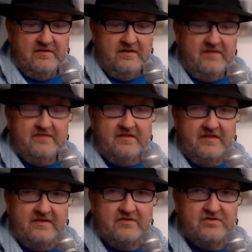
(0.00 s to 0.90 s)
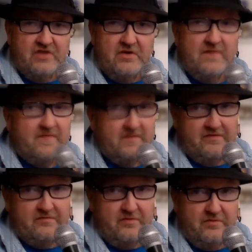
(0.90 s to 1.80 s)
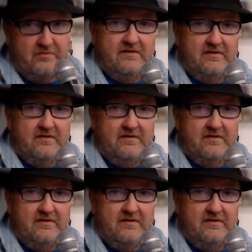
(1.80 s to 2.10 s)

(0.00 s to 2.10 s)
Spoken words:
is another show, if it's true,